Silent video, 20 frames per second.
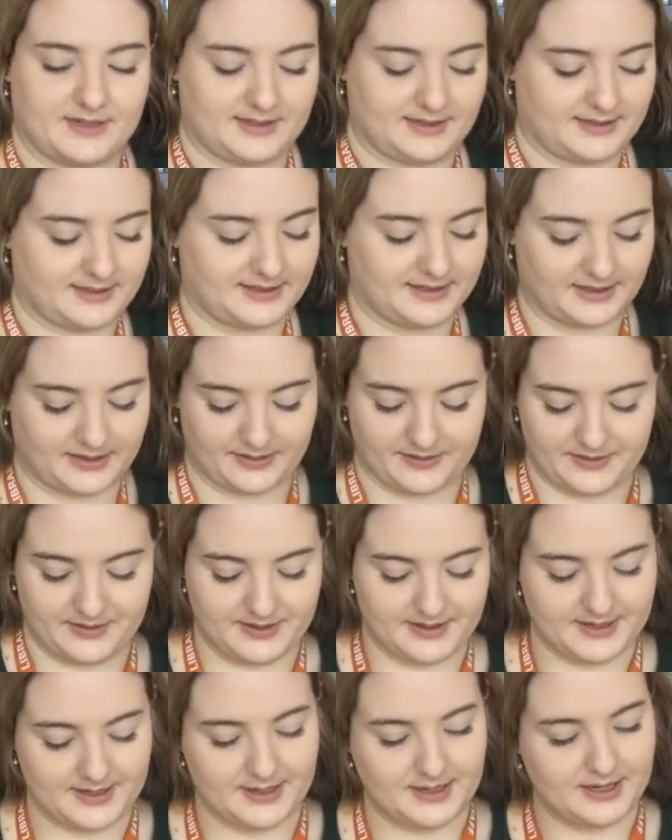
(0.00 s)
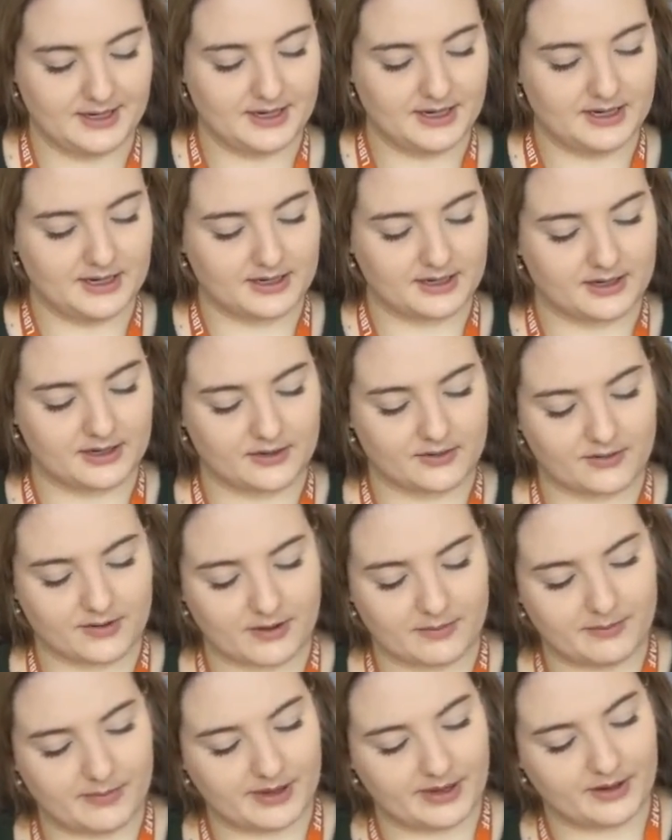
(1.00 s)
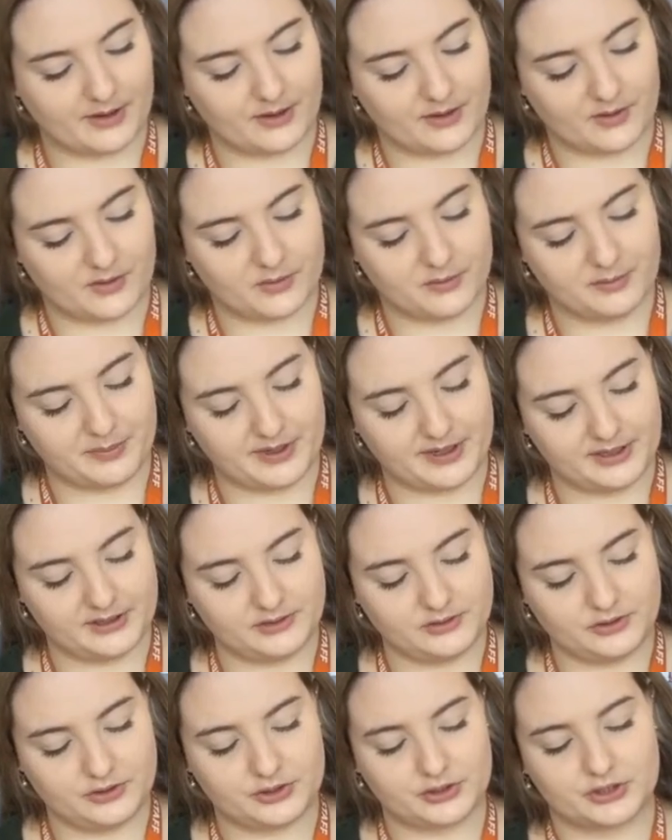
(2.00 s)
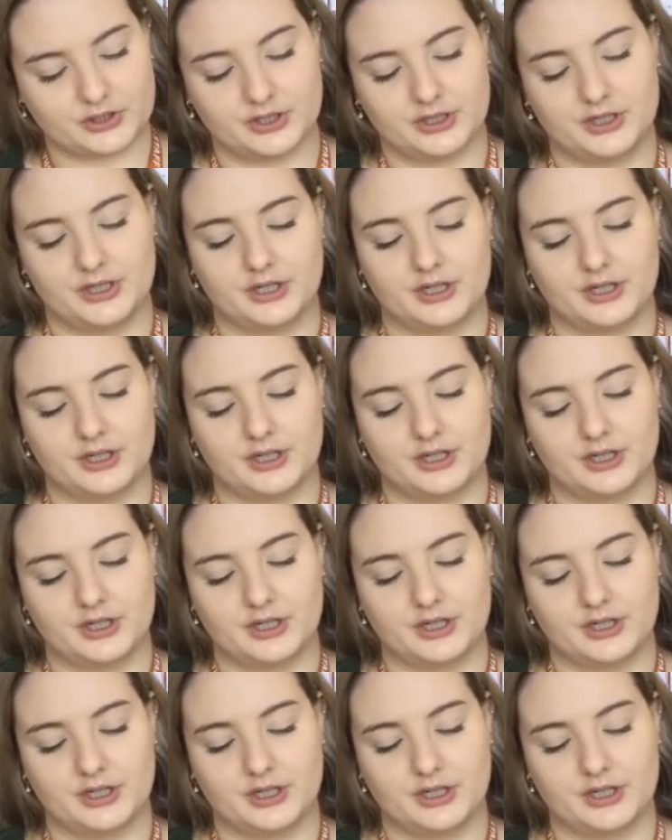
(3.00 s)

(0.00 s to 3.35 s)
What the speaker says: so I'm going to grab my hole punch,